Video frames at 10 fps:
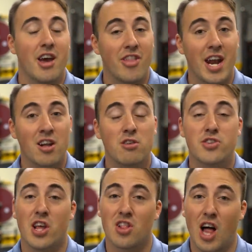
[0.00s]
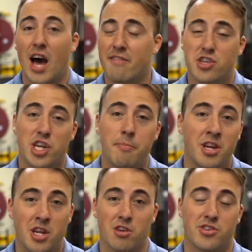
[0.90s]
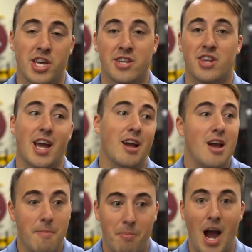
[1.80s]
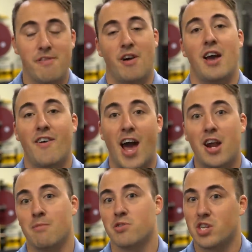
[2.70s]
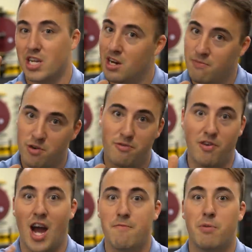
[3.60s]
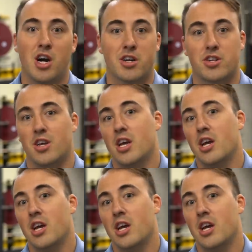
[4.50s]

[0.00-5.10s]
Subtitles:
And that includes a lot of shipping deals, things like buy five items, get them for $5,